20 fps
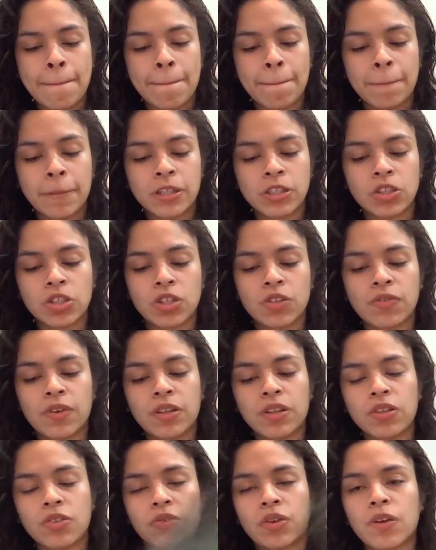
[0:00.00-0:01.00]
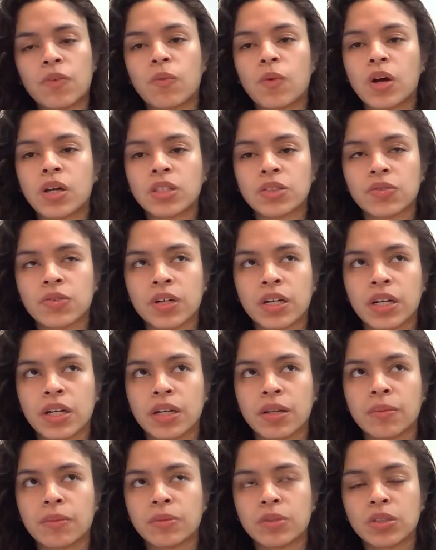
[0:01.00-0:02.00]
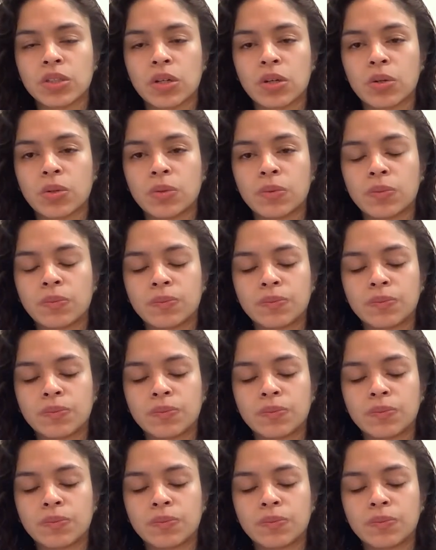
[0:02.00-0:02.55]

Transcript: So she felt the 3 of Wands for him. So...